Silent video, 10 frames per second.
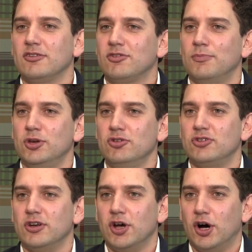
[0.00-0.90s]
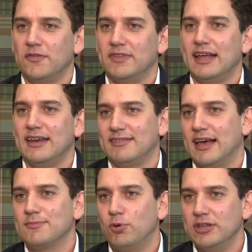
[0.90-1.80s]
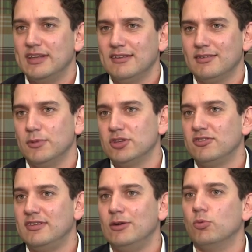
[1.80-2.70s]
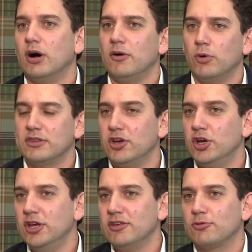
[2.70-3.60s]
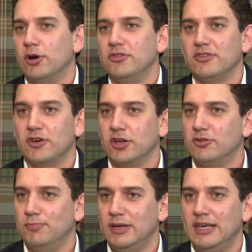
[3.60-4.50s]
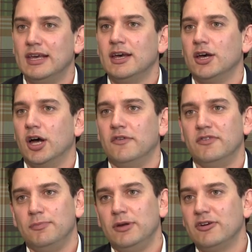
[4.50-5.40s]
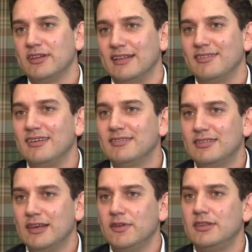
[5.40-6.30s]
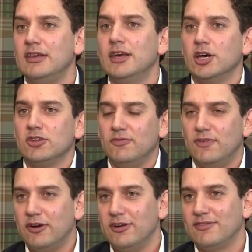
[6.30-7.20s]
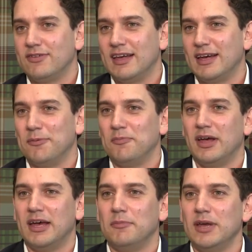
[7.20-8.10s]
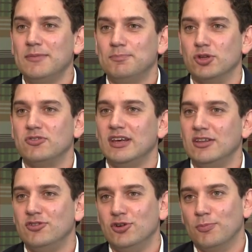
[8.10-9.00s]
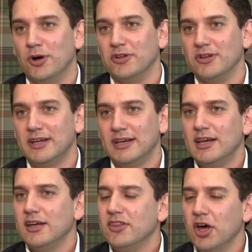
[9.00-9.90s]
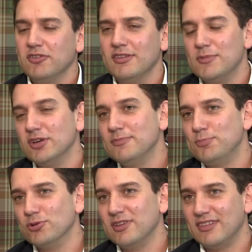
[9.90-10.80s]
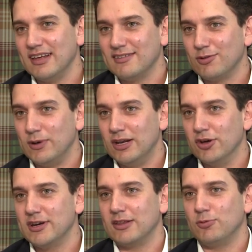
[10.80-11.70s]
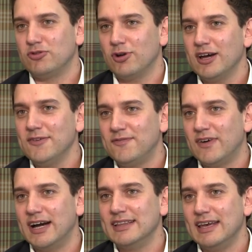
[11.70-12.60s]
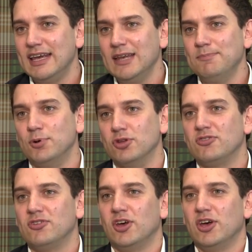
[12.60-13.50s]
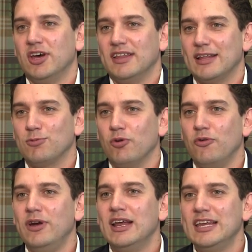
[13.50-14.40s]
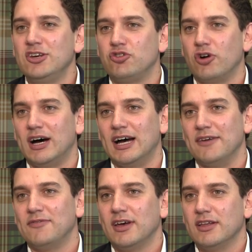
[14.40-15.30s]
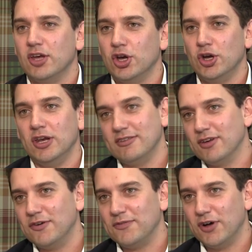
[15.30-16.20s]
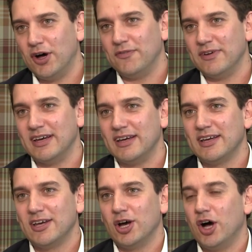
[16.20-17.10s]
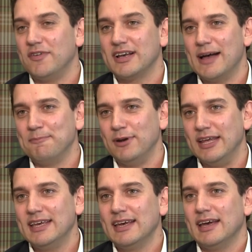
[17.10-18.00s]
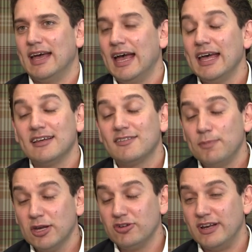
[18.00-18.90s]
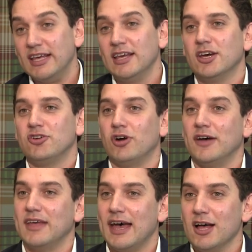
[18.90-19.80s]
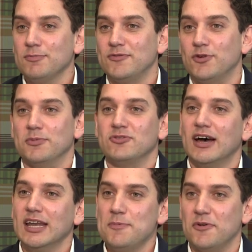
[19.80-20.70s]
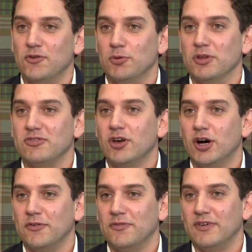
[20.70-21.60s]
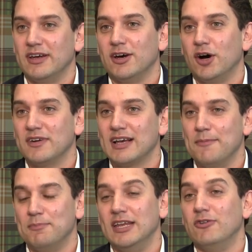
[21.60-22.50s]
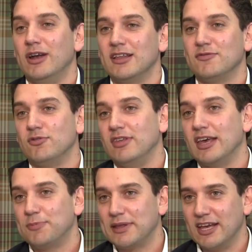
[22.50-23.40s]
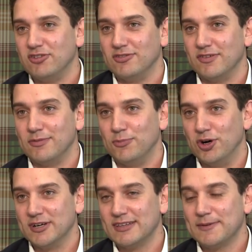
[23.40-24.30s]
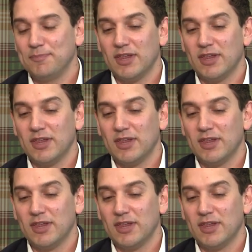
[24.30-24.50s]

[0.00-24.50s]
distribution of that exact point estimate to see what the earnings growth is going to be over a period and the sensitivity to various inputs into your model. Those are the most important things that we look at. We try to find the inputs that will really drive the earnings of a company, and especially drive the outperformance or underperformance of a company relative to the expectations of the market.